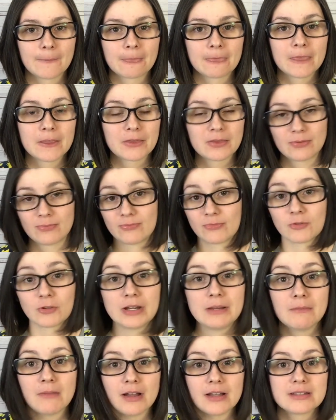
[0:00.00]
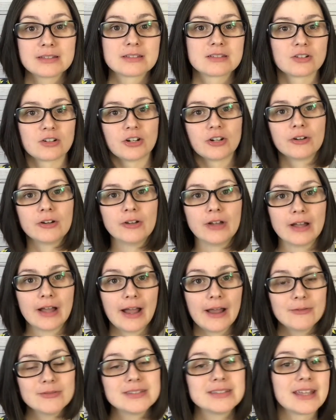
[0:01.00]
the 3 months, or
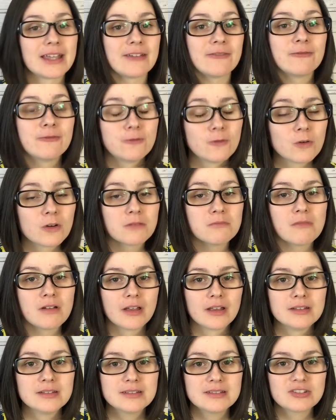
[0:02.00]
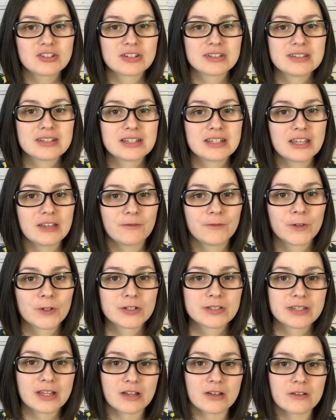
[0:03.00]
I would say 4 months, just to give
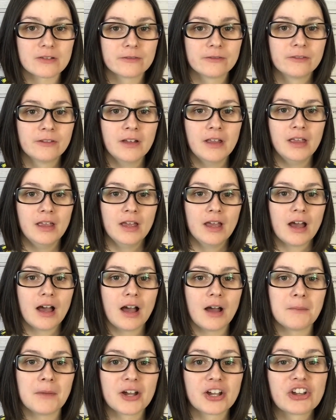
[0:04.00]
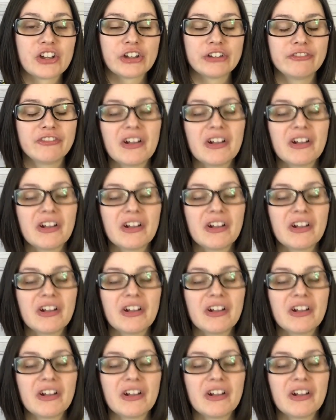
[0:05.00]
yourself a good